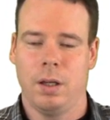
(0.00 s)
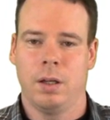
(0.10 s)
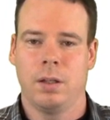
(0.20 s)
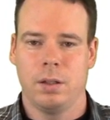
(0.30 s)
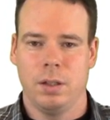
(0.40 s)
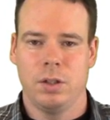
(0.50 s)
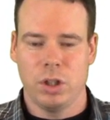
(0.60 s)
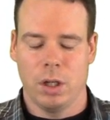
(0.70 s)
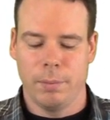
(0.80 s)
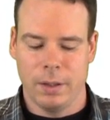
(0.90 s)
and the
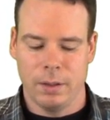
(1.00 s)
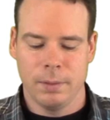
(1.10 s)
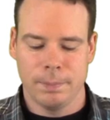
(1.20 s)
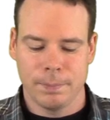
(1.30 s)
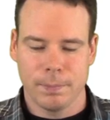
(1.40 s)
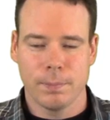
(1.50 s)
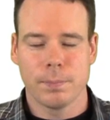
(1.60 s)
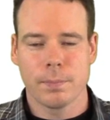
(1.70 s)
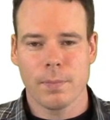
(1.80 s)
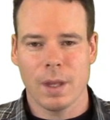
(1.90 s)
shell method.
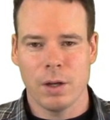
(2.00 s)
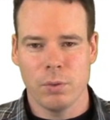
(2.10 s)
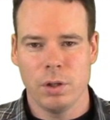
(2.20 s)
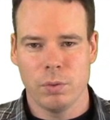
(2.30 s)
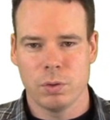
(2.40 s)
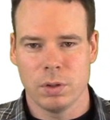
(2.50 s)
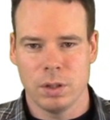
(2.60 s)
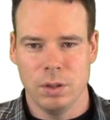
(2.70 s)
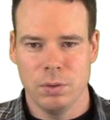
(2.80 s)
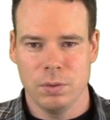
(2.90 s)
How do we know which one
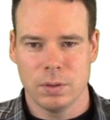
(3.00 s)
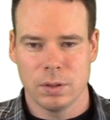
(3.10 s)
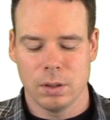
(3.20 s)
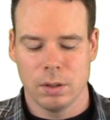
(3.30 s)
to use?